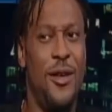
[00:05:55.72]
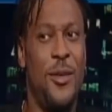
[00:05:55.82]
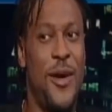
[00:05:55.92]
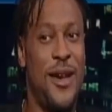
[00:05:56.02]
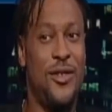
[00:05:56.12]
in
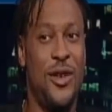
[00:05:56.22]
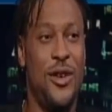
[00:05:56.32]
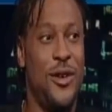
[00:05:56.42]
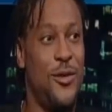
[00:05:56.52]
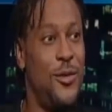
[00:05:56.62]
the past three
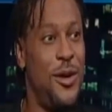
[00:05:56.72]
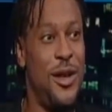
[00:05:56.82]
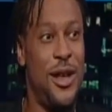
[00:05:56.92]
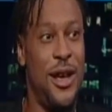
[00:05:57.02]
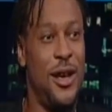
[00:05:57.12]
years, we've been
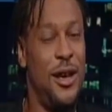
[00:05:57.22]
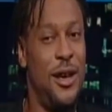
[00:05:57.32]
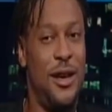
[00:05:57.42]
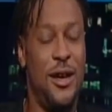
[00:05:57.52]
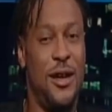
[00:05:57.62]
in like
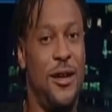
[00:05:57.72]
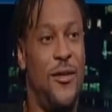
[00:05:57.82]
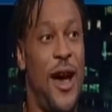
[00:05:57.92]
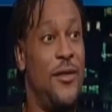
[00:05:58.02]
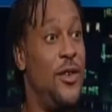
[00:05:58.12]

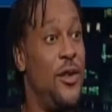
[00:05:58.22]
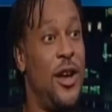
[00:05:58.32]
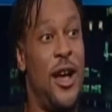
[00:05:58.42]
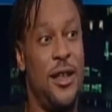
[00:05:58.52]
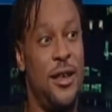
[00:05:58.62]
five different
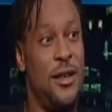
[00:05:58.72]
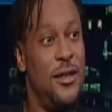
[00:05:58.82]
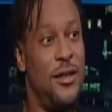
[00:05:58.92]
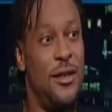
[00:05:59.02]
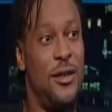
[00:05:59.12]

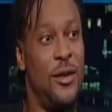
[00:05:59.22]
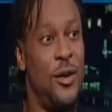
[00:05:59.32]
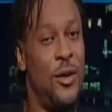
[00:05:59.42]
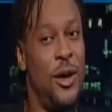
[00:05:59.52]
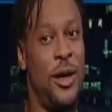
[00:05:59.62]
continents, mm -hmm. you
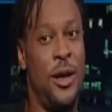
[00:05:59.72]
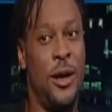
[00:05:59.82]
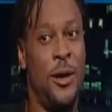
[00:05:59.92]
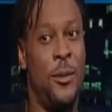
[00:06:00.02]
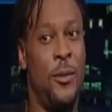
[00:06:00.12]
mm-hmm. know, and
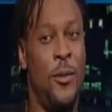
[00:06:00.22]
um,